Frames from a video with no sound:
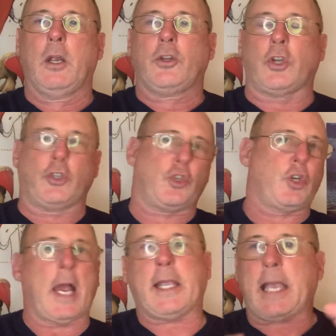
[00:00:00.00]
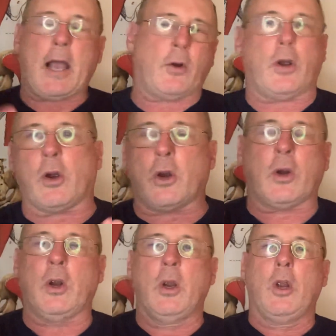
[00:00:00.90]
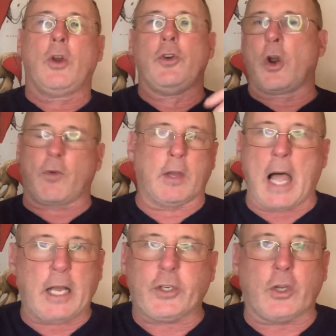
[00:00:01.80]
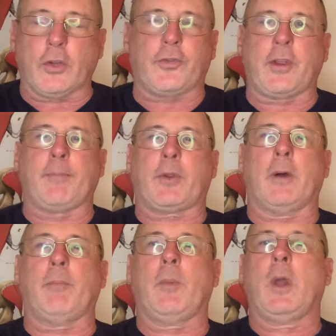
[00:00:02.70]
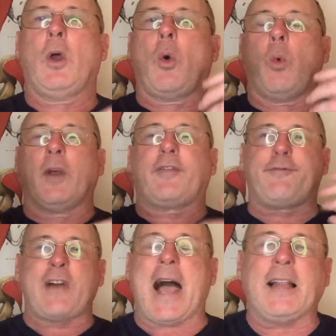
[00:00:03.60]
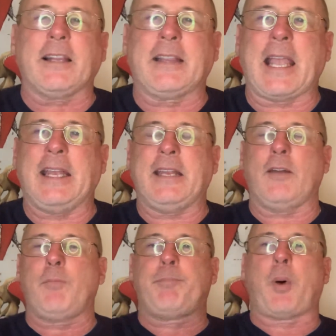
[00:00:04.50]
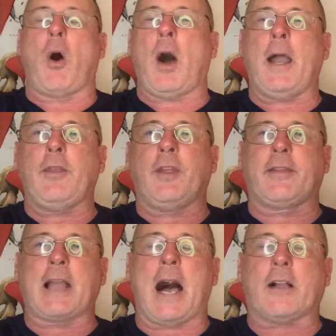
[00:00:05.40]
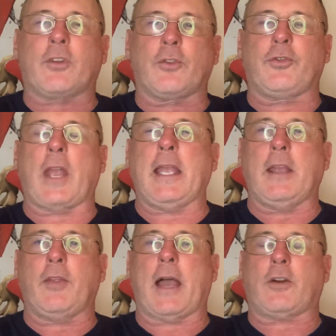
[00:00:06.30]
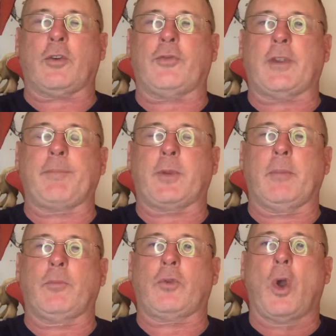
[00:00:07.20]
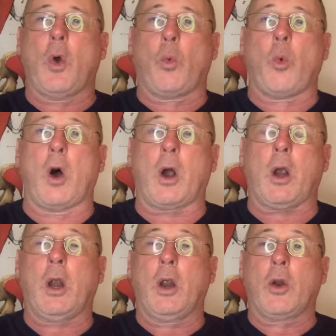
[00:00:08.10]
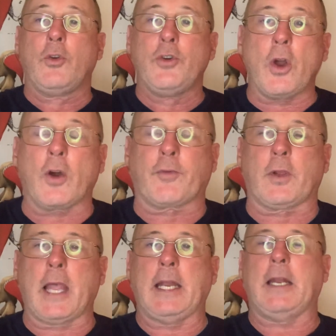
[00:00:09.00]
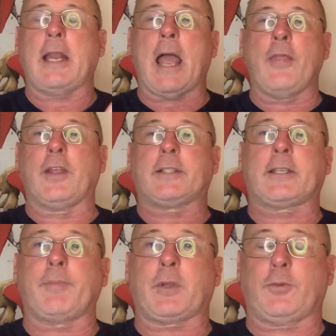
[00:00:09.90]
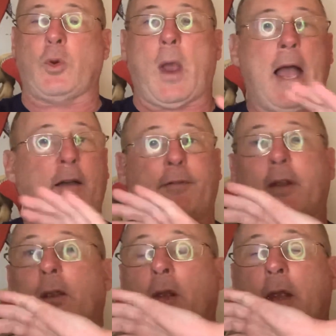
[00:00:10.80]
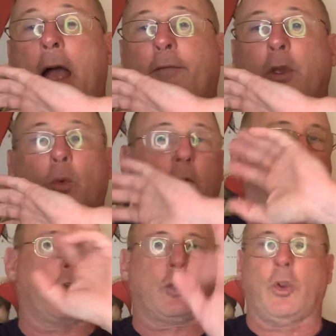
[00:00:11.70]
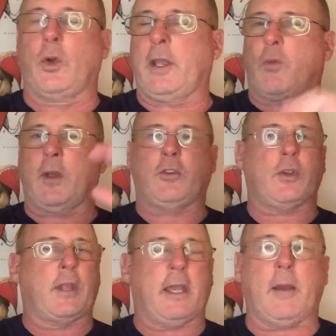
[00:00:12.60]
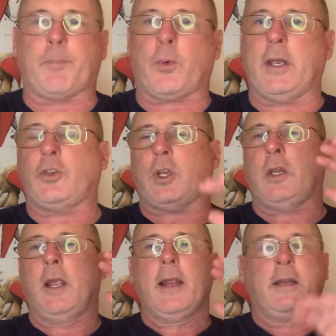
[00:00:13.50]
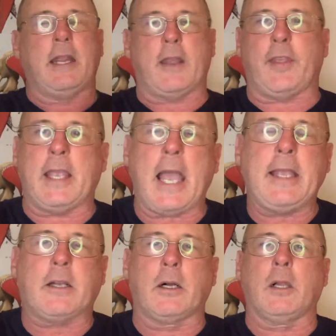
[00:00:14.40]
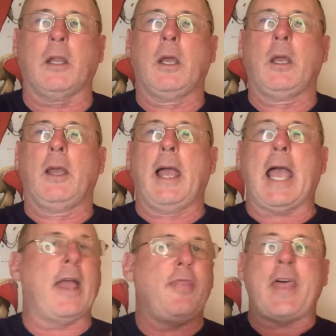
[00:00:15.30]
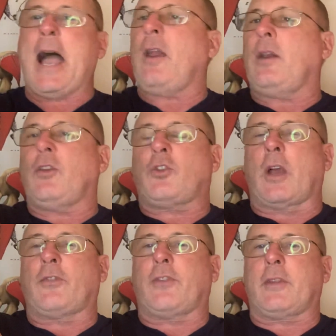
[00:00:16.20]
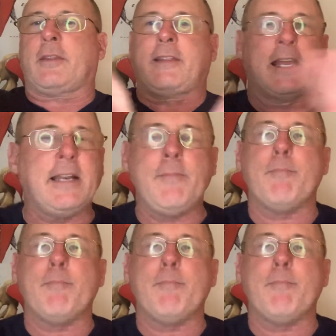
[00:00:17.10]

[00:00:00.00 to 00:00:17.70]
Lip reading: to check out her neurological symptom was validated by the doctor saying that her symptoms were nerve related, and the symptoms she was having were in the gluteal region, the hip region, near the ankle, and that just didn't